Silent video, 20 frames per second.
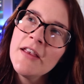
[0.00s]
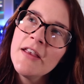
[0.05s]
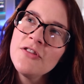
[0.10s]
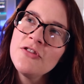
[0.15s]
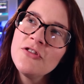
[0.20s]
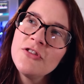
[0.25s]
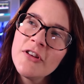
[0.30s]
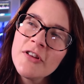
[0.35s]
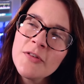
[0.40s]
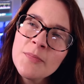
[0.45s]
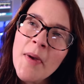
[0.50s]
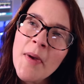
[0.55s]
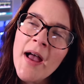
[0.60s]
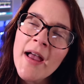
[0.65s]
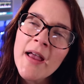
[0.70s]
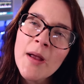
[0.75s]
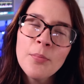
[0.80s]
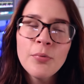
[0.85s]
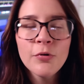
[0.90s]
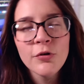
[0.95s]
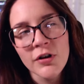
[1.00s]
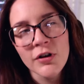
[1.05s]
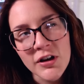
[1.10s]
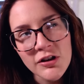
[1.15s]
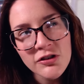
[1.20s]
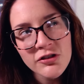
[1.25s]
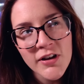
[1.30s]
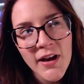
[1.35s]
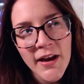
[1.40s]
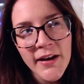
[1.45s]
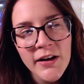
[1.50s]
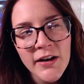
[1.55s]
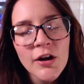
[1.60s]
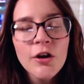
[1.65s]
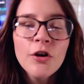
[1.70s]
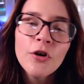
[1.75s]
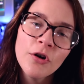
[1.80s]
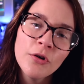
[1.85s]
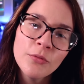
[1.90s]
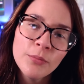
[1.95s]
is just by appreciating
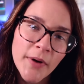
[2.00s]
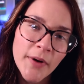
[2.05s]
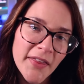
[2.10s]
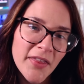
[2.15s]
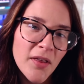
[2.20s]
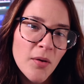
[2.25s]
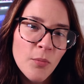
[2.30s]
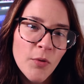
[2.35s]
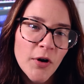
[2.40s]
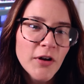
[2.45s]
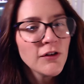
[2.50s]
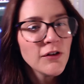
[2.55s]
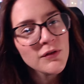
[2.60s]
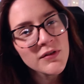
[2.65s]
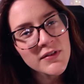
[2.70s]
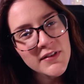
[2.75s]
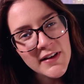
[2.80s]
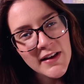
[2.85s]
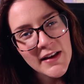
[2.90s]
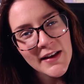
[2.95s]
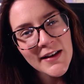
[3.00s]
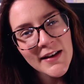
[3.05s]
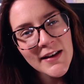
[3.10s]
good rhythm when you see